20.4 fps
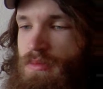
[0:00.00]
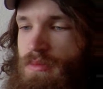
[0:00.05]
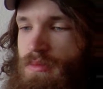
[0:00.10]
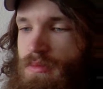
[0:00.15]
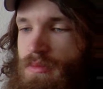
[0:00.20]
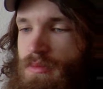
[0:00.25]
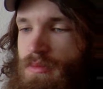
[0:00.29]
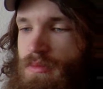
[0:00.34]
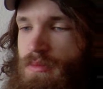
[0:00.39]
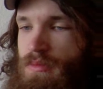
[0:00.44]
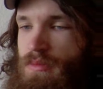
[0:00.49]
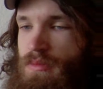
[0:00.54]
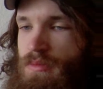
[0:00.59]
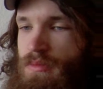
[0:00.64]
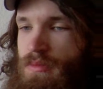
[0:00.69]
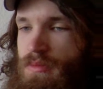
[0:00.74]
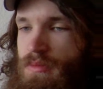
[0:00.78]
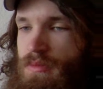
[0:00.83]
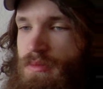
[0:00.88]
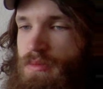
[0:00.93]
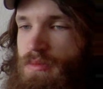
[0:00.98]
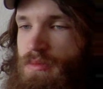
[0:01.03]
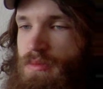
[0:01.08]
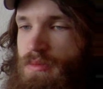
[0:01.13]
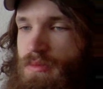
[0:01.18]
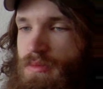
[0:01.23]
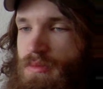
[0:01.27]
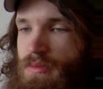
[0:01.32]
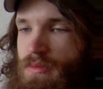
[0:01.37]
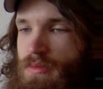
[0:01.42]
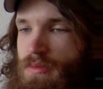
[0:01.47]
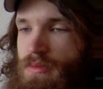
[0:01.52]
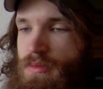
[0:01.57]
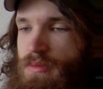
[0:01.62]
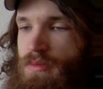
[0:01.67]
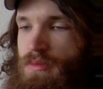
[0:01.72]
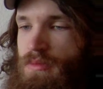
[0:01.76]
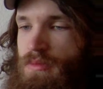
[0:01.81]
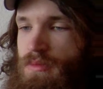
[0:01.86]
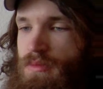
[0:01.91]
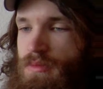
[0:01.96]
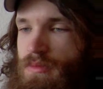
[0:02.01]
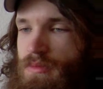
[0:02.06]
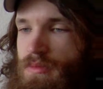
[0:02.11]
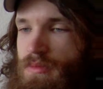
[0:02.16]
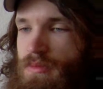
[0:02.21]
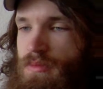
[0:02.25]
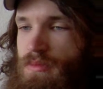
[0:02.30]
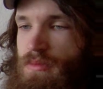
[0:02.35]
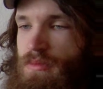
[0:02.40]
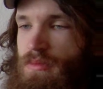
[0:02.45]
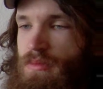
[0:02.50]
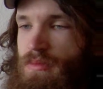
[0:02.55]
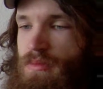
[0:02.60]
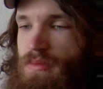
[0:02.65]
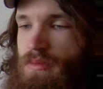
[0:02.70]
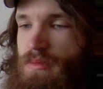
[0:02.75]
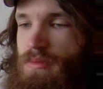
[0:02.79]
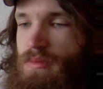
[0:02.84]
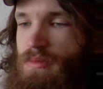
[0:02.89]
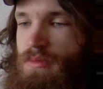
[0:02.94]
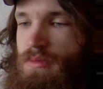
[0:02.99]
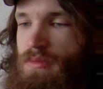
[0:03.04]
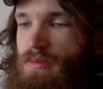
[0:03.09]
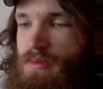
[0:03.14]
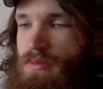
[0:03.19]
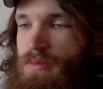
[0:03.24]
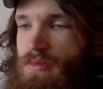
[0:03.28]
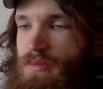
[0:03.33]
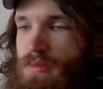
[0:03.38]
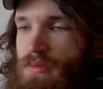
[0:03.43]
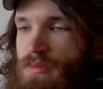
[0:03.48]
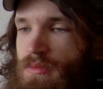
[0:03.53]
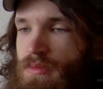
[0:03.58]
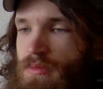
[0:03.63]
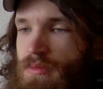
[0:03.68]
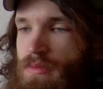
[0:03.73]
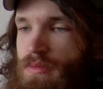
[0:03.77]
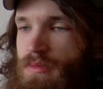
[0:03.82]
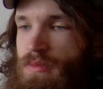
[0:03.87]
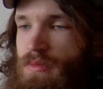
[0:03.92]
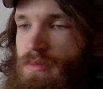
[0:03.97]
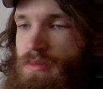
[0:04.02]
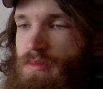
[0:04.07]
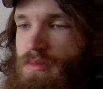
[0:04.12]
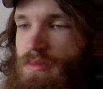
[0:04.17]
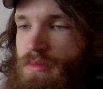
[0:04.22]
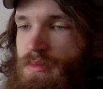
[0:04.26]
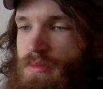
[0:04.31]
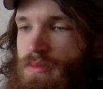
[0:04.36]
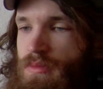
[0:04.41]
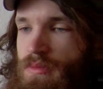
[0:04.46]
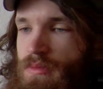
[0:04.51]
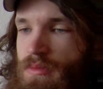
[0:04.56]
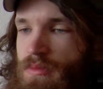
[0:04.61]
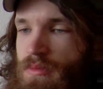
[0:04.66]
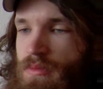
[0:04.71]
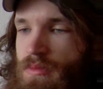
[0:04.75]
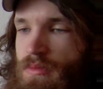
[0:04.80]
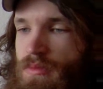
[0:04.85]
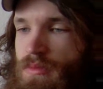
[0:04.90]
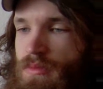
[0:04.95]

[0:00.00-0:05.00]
(not speaking)